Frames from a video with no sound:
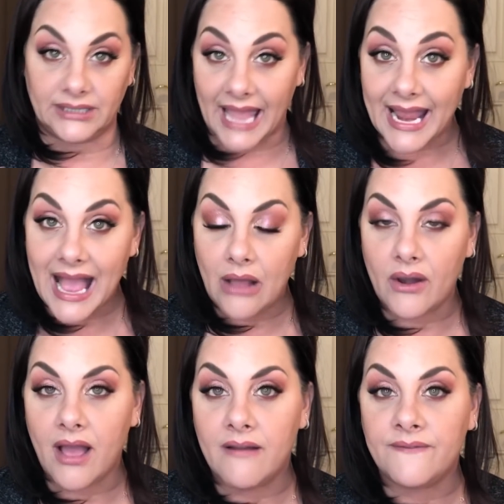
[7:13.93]

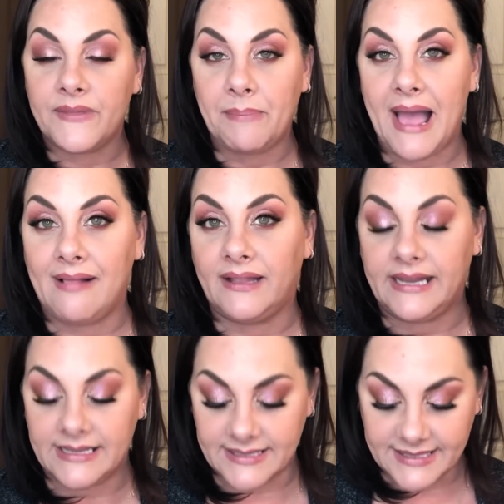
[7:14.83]
layout of the
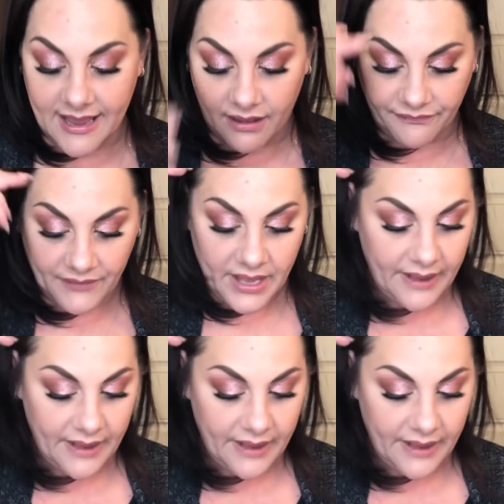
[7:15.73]
palette itself.